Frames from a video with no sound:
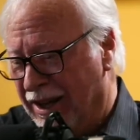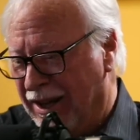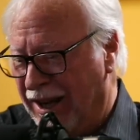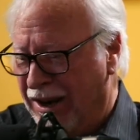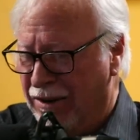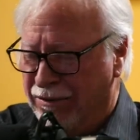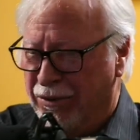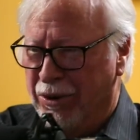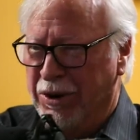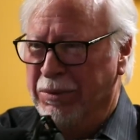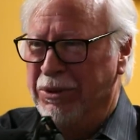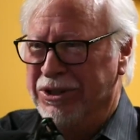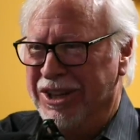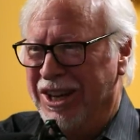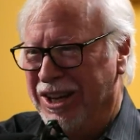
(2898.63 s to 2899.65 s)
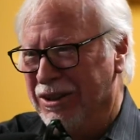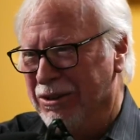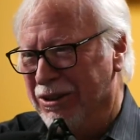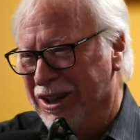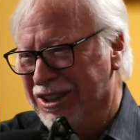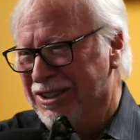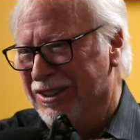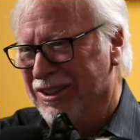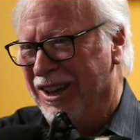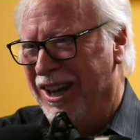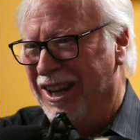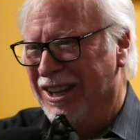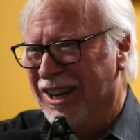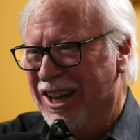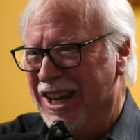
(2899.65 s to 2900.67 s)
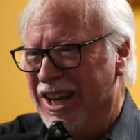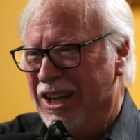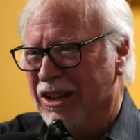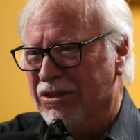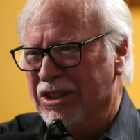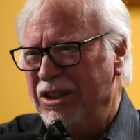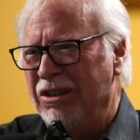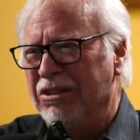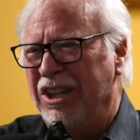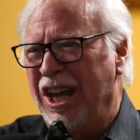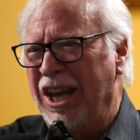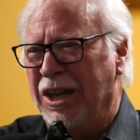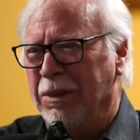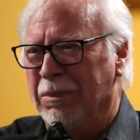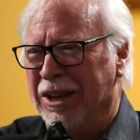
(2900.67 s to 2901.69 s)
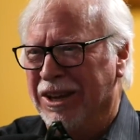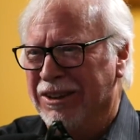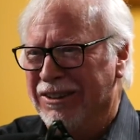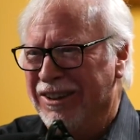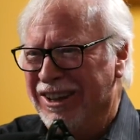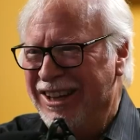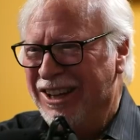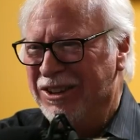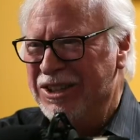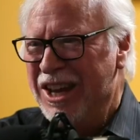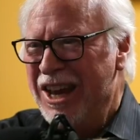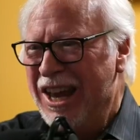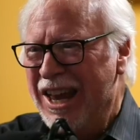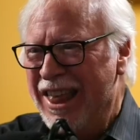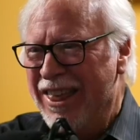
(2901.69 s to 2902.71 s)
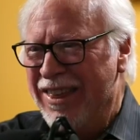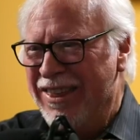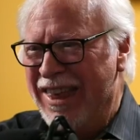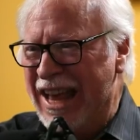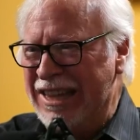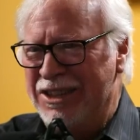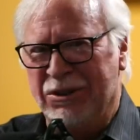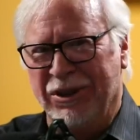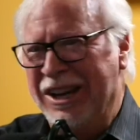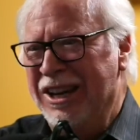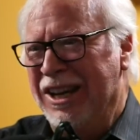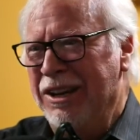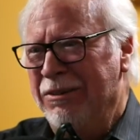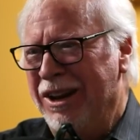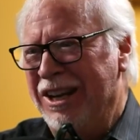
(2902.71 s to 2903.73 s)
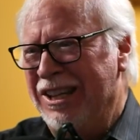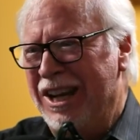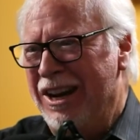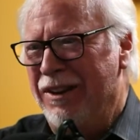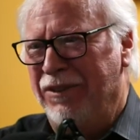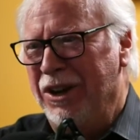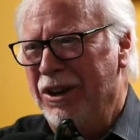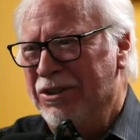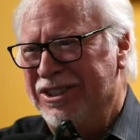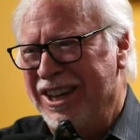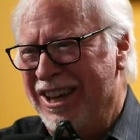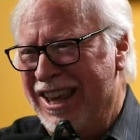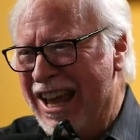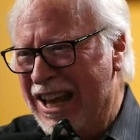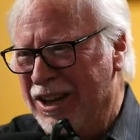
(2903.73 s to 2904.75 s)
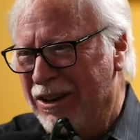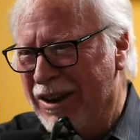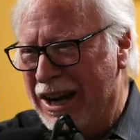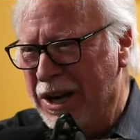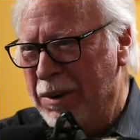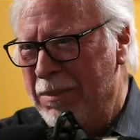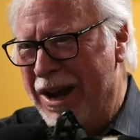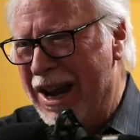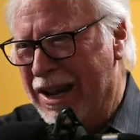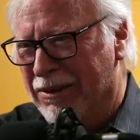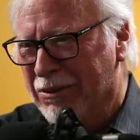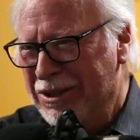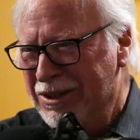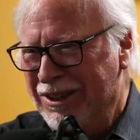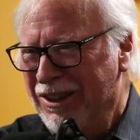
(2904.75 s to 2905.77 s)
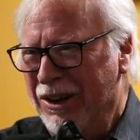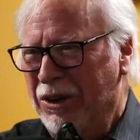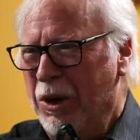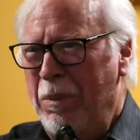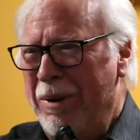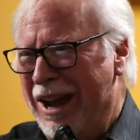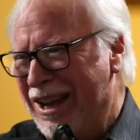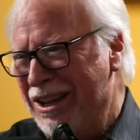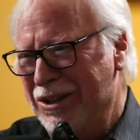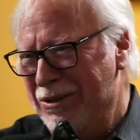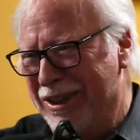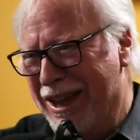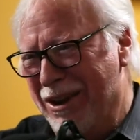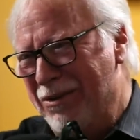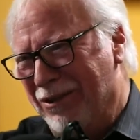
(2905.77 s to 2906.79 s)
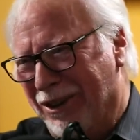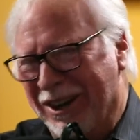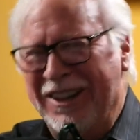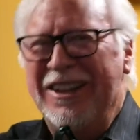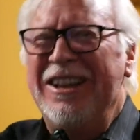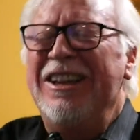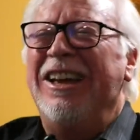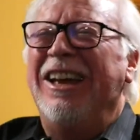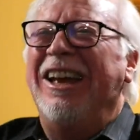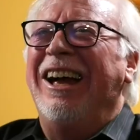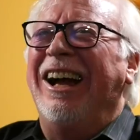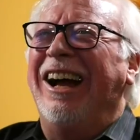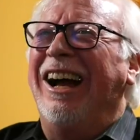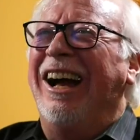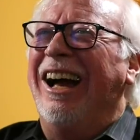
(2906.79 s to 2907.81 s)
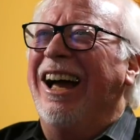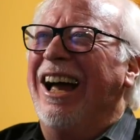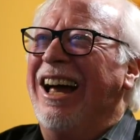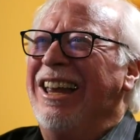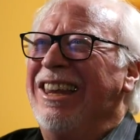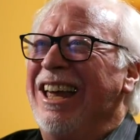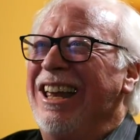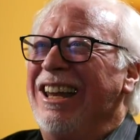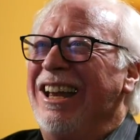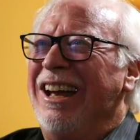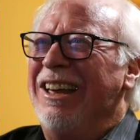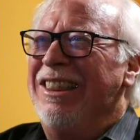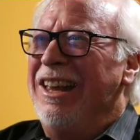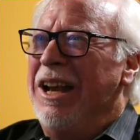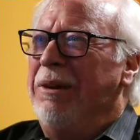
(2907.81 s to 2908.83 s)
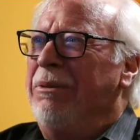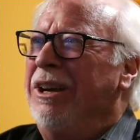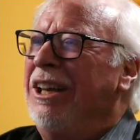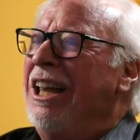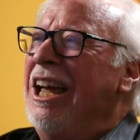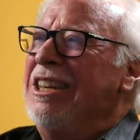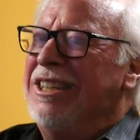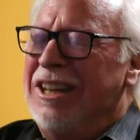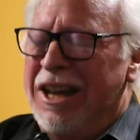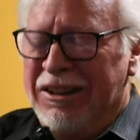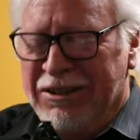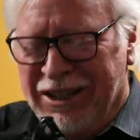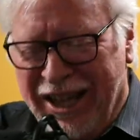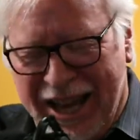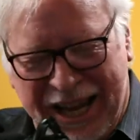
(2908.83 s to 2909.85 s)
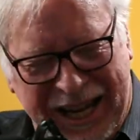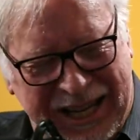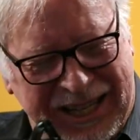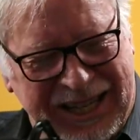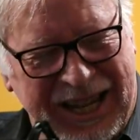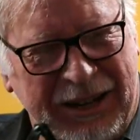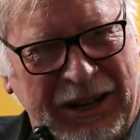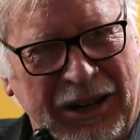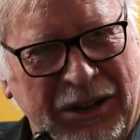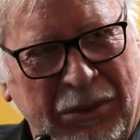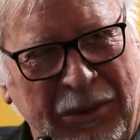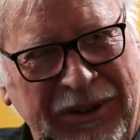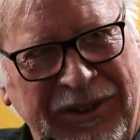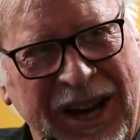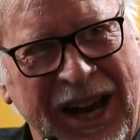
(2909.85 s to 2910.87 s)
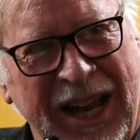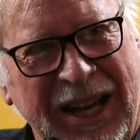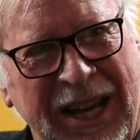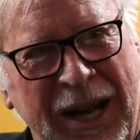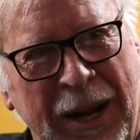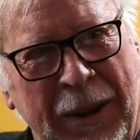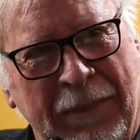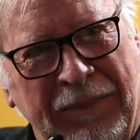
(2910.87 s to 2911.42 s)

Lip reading: that they got 40% increase." And he goes, "You're kidding me." He goes, "That's your ending right there. If you don't say that, you're out of your mind. Let's go back and do that over." And then I realized another client had said, "Look, we've got,